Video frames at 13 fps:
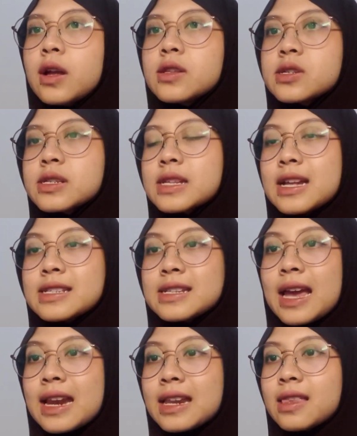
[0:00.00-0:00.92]
understands
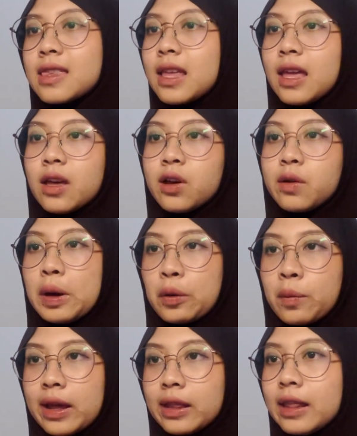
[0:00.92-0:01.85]
anything
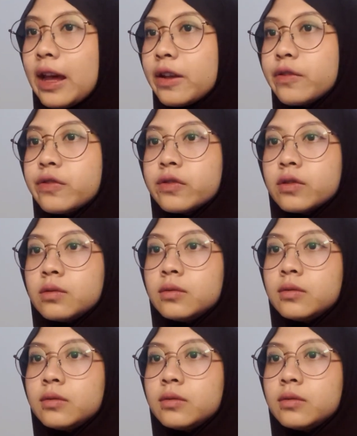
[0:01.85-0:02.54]
about my life.